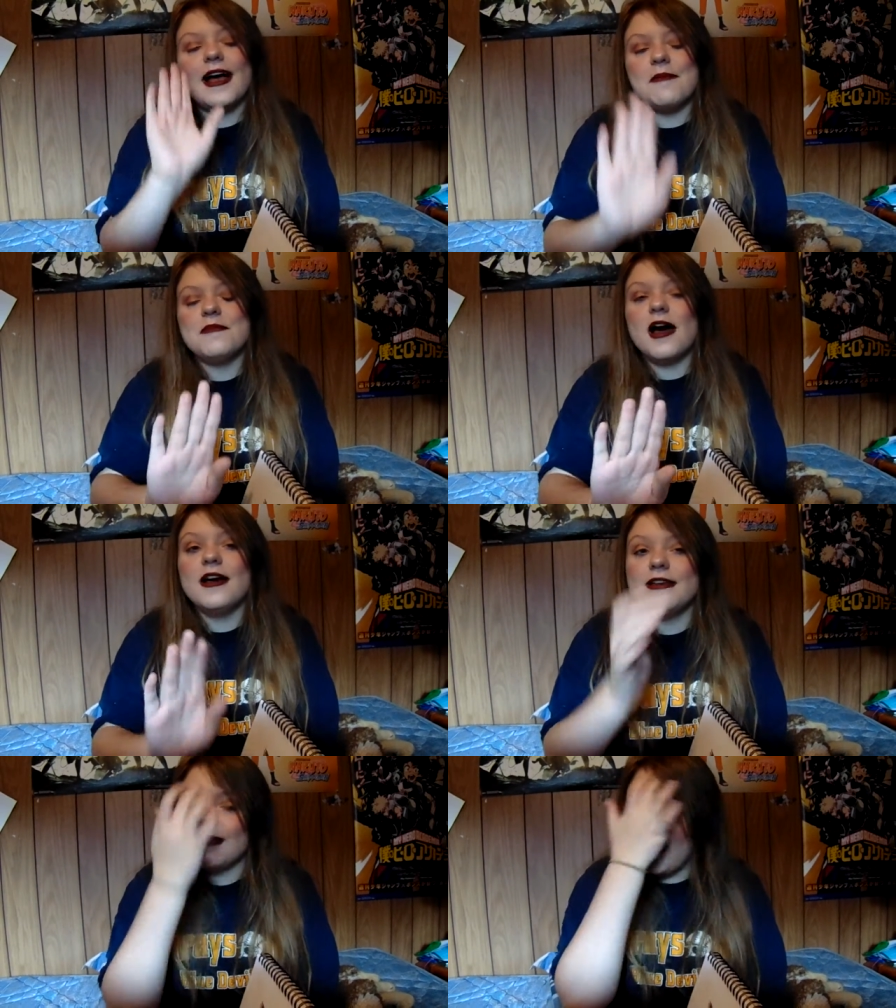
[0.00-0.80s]
I'm
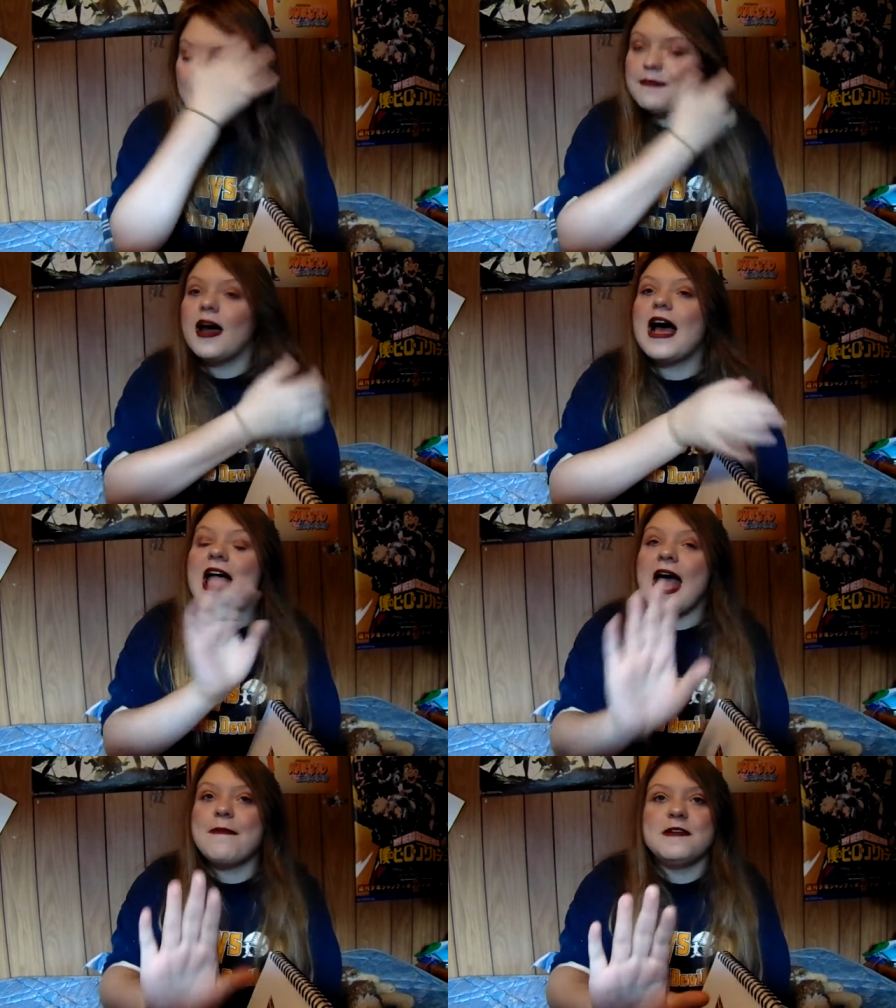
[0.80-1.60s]
not
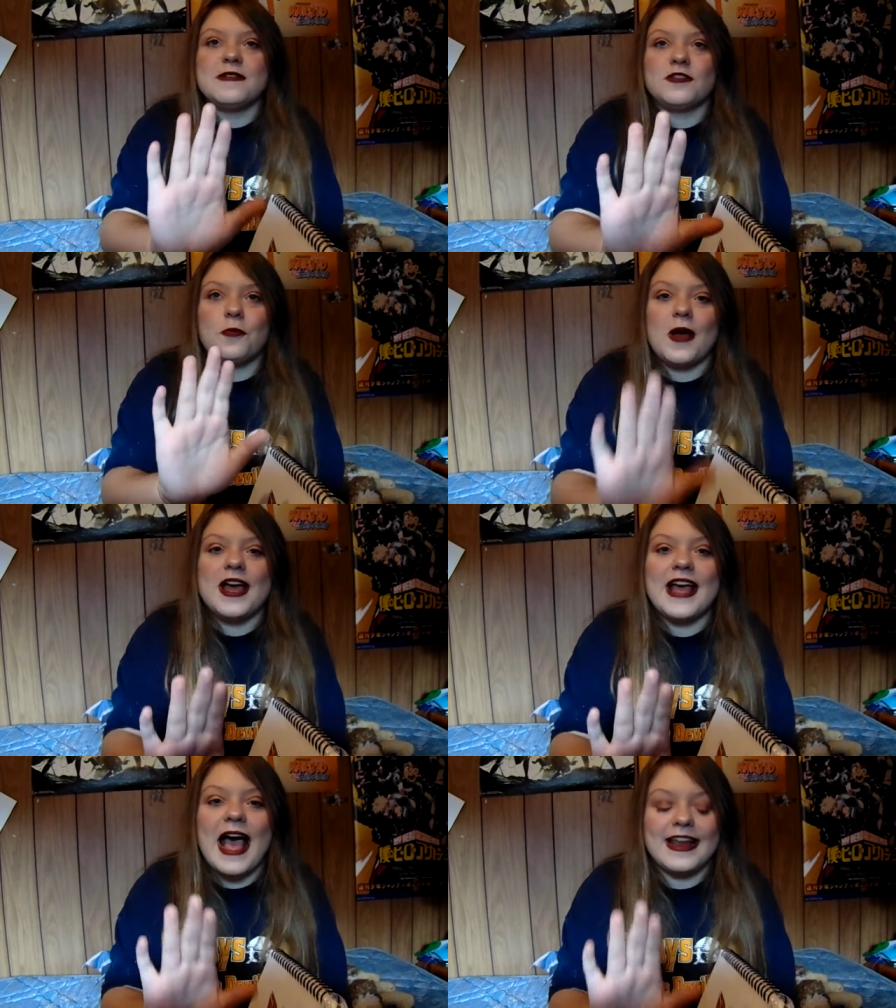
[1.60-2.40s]
happy with the
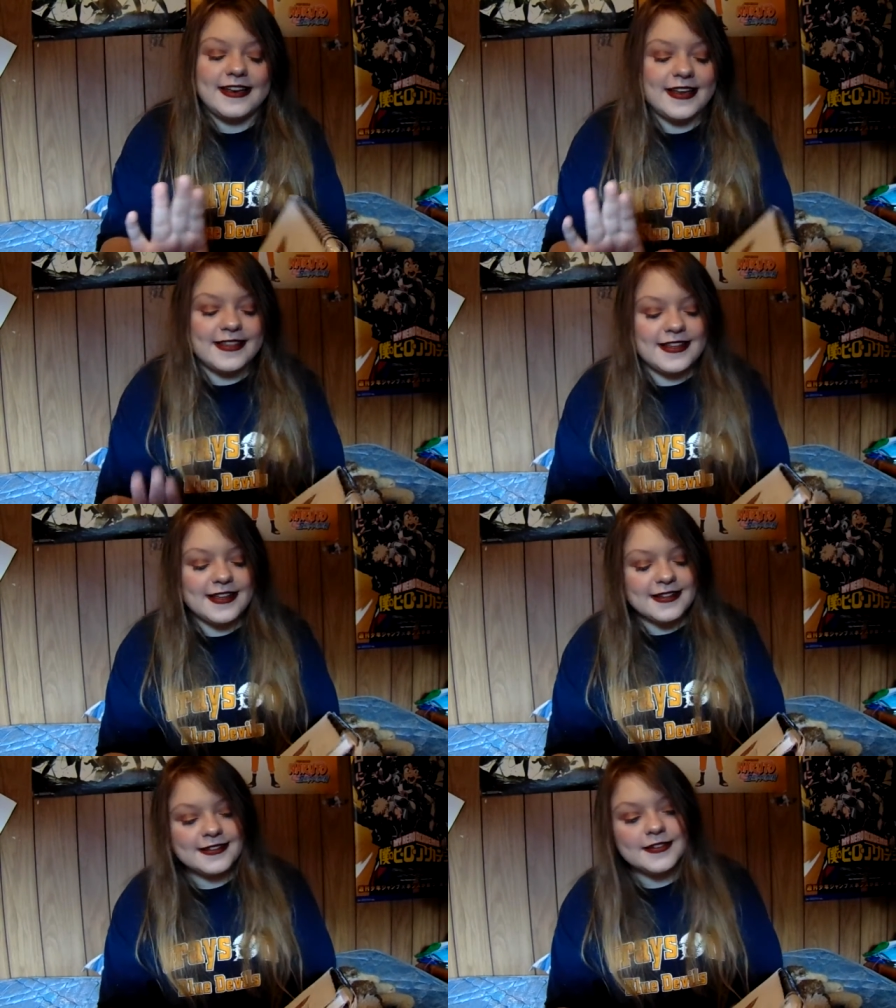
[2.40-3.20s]
way I did
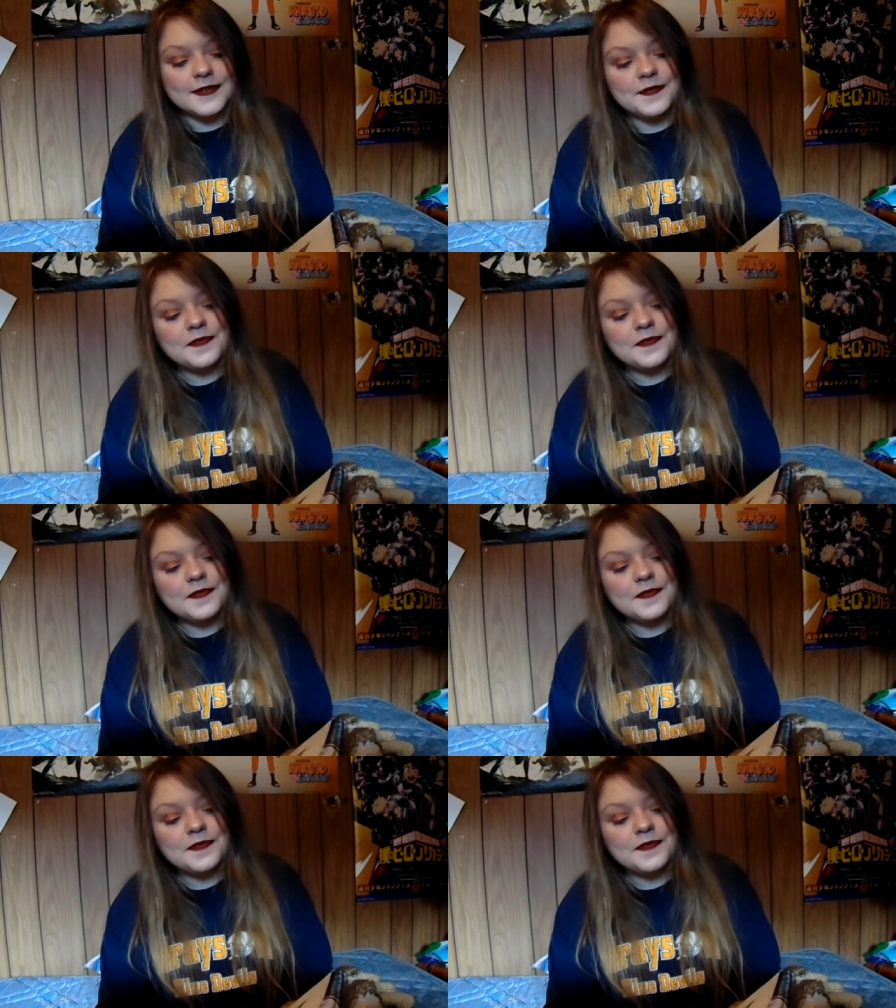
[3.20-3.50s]
this.